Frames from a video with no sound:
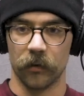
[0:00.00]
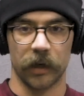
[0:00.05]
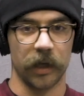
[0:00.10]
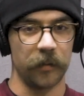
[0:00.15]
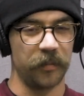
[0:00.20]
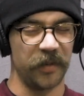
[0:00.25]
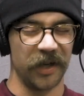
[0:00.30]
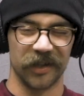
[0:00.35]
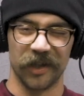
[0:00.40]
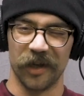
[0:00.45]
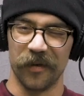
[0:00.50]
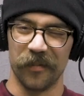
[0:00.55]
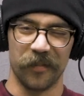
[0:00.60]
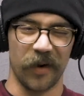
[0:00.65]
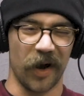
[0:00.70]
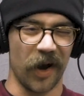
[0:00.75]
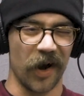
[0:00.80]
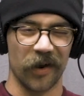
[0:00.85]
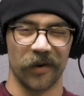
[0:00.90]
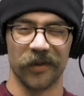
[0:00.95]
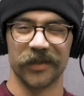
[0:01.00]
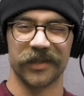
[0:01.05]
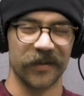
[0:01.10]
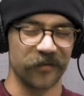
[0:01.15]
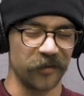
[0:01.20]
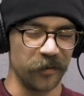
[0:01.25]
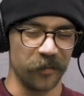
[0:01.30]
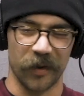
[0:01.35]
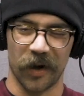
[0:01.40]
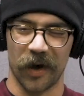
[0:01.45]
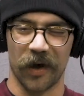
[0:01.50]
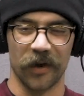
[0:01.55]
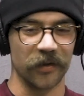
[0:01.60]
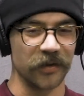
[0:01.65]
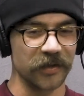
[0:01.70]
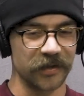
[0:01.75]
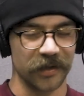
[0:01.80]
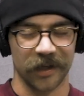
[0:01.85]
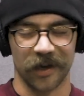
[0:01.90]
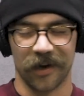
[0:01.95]
I'd picked up bottles after
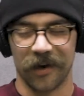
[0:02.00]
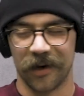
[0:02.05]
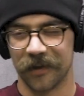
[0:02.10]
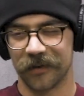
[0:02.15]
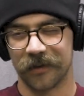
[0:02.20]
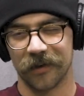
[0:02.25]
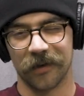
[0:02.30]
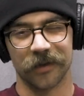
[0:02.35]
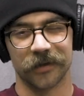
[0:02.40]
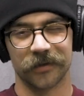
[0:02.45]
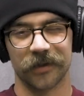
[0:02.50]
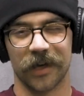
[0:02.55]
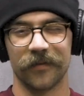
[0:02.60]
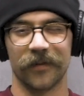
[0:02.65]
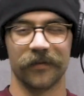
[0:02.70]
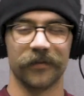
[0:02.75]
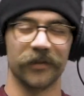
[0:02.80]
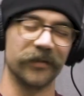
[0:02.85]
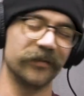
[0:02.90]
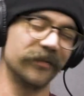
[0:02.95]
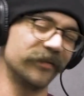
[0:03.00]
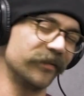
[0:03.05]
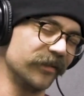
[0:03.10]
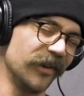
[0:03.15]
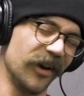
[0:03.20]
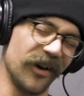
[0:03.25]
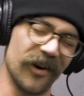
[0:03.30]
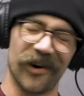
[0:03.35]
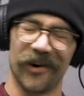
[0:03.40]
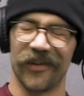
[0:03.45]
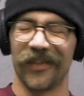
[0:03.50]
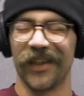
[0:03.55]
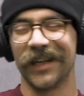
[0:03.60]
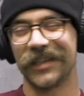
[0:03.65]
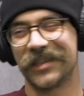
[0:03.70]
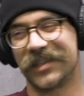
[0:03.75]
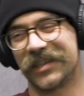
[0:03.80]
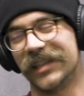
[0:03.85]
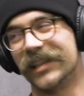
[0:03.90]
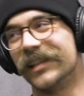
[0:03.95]
bottles, like hot dog drive after all that
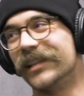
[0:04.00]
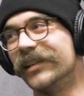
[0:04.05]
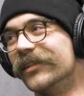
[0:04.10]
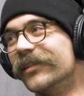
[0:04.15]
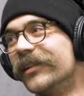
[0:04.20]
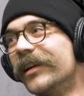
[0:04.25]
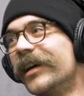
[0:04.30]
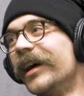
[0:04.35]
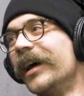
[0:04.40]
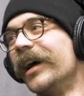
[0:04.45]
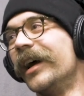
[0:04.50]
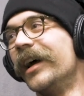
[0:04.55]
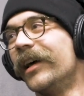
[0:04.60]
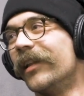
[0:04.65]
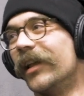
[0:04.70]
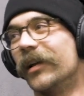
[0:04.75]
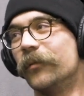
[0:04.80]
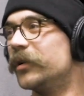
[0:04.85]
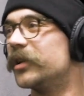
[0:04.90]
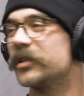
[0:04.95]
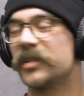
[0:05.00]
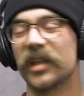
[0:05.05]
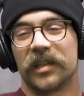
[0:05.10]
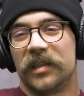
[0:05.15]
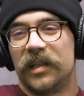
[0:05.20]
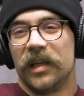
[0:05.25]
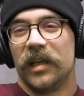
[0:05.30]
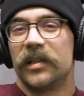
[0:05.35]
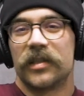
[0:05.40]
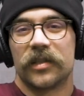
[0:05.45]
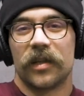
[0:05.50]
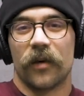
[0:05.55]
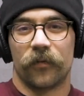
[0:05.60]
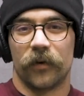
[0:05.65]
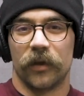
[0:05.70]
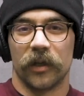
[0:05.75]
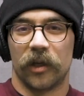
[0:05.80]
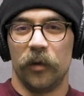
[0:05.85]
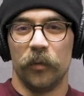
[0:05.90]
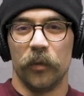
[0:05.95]
shit, dude. Like, we just like did stuff
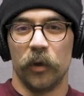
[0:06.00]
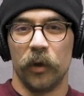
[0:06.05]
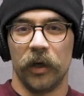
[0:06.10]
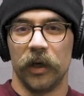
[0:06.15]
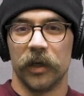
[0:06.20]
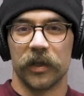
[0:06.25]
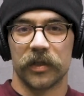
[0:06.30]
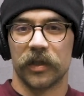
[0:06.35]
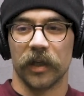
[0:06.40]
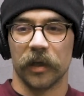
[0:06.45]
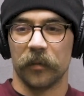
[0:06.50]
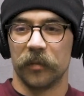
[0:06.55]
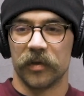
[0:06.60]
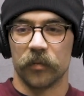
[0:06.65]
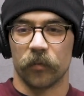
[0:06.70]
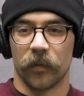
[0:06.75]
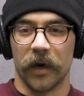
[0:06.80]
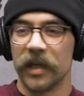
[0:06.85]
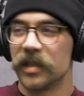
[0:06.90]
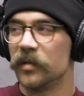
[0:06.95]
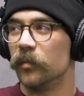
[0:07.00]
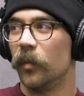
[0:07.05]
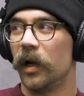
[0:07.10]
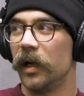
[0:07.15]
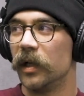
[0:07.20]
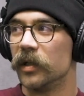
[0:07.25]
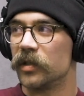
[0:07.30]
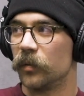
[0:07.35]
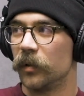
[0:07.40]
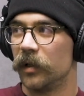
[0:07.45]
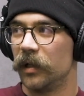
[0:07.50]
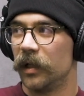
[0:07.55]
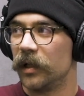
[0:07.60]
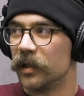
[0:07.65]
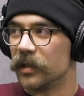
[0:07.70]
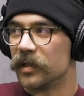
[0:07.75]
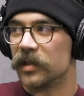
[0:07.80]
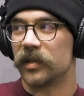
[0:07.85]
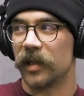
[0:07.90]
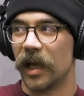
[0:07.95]
around the community, just like raise money so we can get
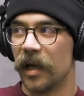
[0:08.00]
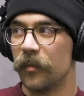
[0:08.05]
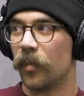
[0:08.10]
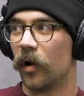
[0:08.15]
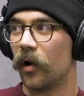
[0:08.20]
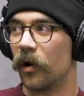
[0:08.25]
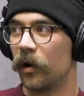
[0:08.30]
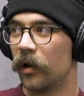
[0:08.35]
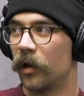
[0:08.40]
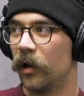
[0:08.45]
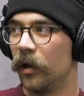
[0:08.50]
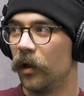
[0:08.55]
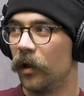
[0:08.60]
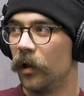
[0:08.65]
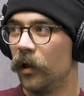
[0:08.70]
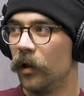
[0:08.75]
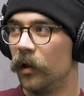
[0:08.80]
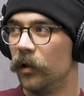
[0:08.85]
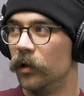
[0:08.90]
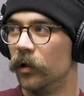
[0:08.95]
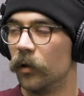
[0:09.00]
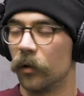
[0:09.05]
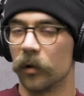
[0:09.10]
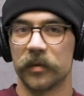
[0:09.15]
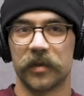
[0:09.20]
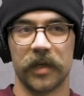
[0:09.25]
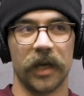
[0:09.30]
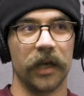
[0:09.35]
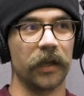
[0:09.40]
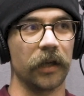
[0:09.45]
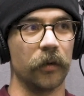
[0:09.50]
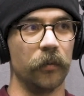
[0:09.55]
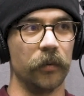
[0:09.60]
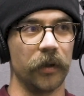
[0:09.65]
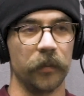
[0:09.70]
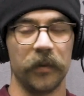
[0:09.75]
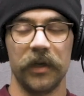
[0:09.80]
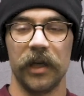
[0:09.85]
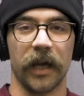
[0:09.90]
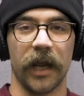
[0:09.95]
this skate park. Oh, you know what I'm saying? Like, we
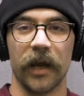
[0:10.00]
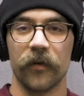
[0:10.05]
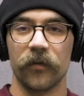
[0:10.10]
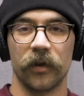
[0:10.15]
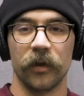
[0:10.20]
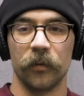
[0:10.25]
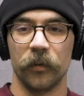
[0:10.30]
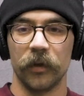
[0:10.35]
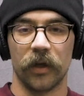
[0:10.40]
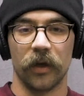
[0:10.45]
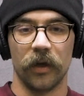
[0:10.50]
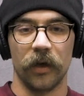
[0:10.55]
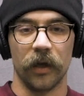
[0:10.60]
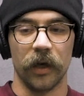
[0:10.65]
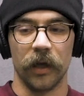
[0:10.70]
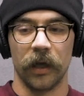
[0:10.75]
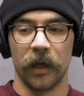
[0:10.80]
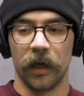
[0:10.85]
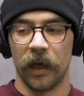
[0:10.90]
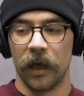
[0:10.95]
did everything we could.